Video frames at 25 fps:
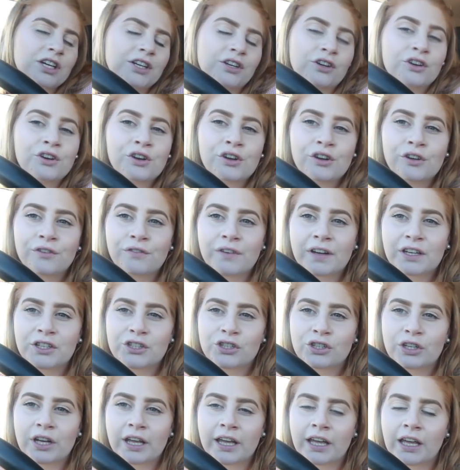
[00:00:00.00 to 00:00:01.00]
I don't know if I
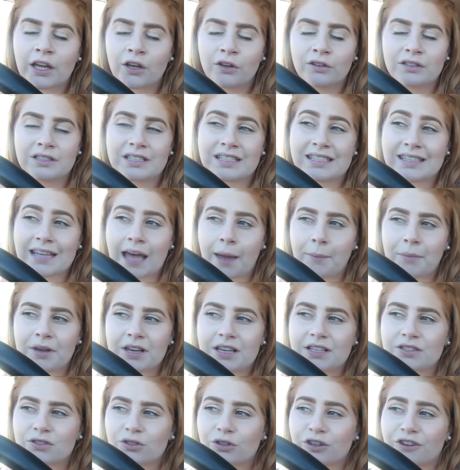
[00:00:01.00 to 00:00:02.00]
should hit Good
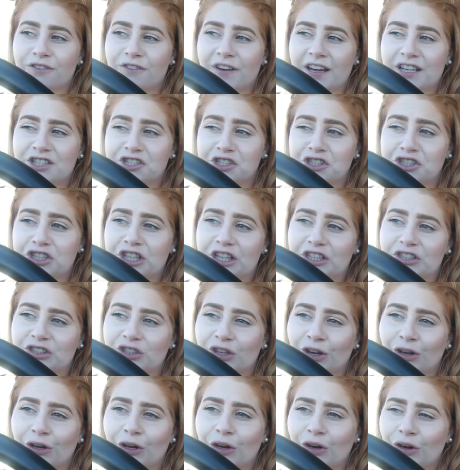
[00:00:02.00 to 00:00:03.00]
Sammy's or if I should just
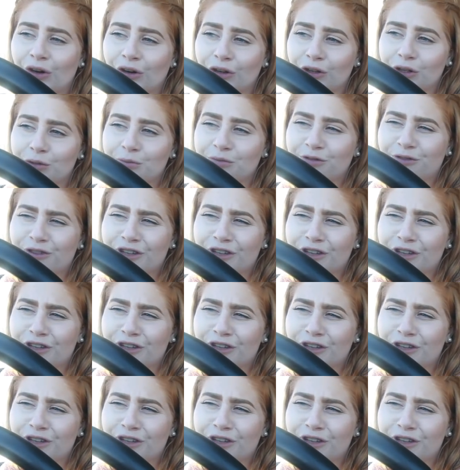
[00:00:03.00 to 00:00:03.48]
go home.